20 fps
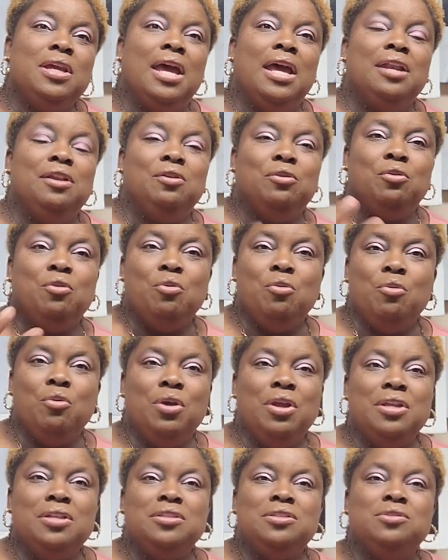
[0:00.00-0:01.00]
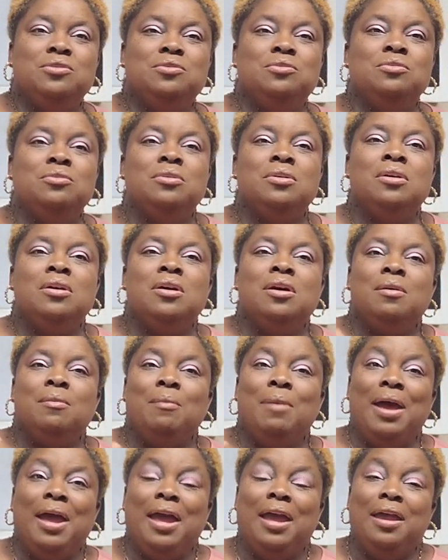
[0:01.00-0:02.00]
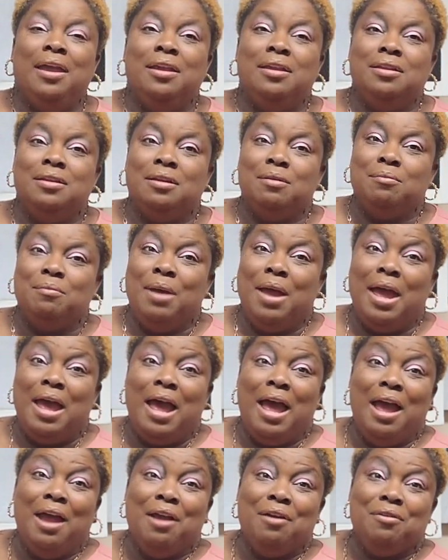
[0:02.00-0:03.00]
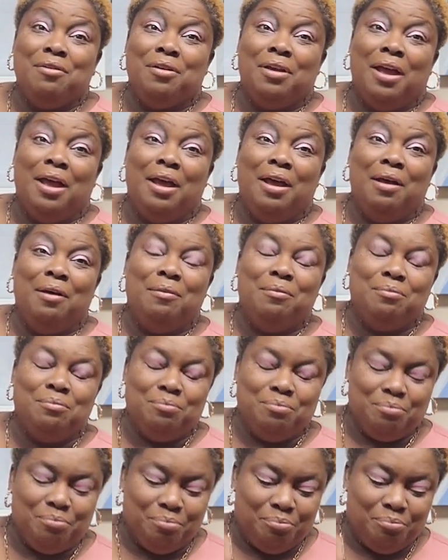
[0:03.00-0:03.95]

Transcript: and go into my oh